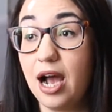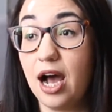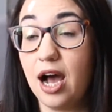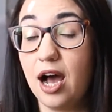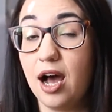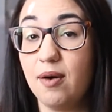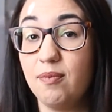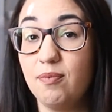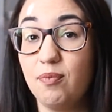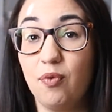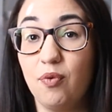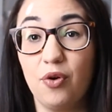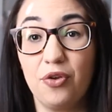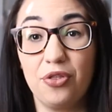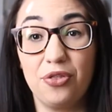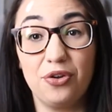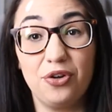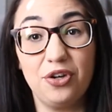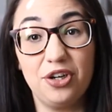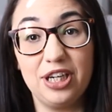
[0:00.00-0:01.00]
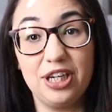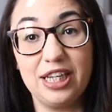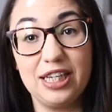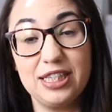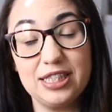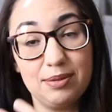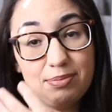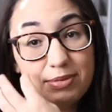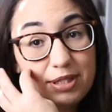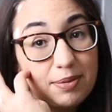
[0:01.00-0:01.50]

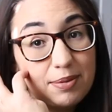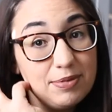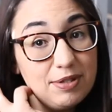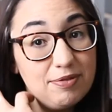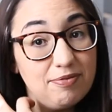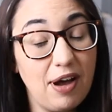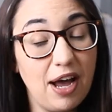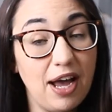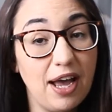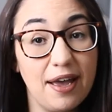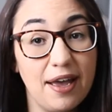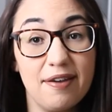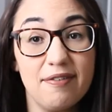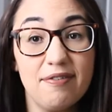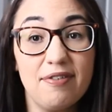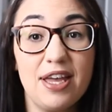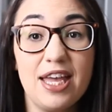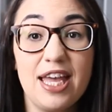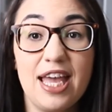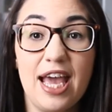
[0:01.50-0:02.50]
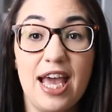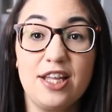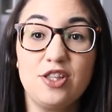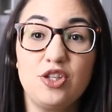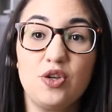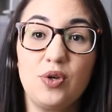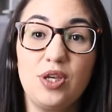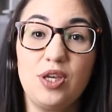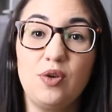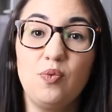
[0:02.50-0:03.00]
4:30, sometimes 5. And
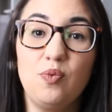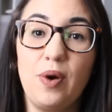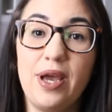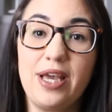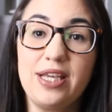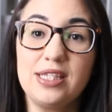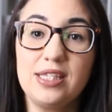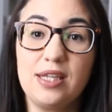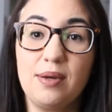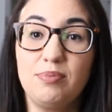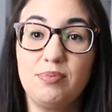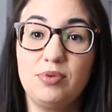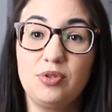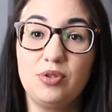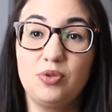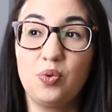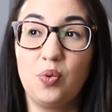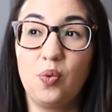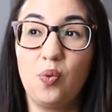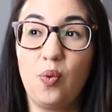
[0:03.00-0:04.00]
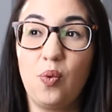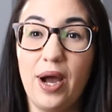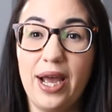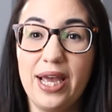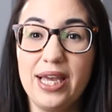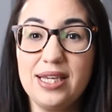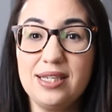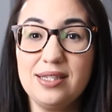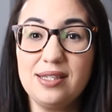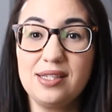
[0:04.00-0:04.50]
so he wakes up
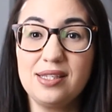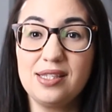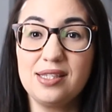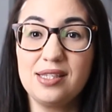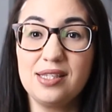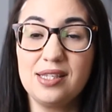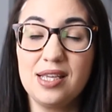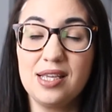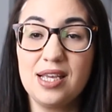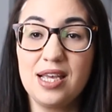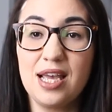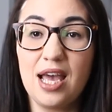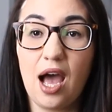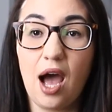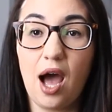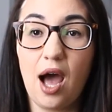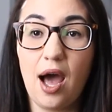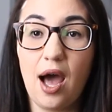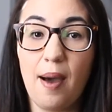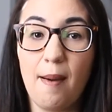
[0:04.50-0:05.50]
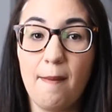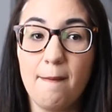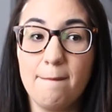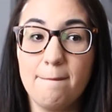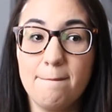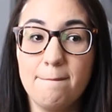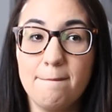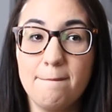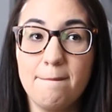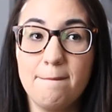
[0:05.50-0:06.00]
twice,
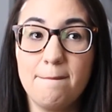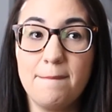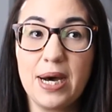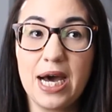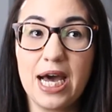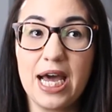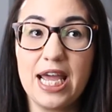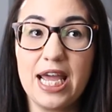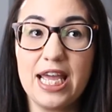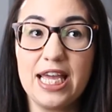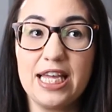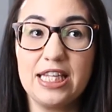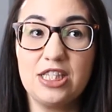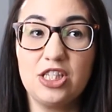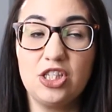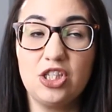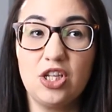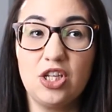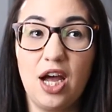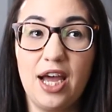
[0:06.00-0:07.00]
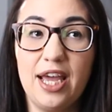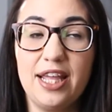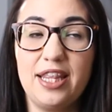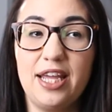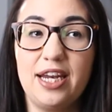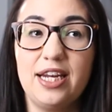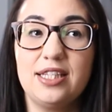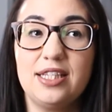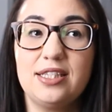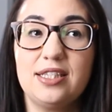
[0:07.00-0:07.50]
but it's not, and
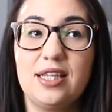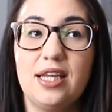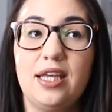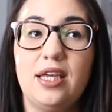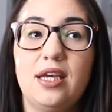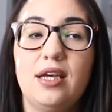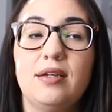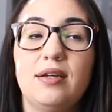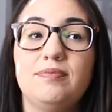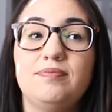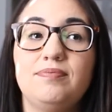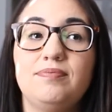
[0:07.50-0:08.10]
then it's like,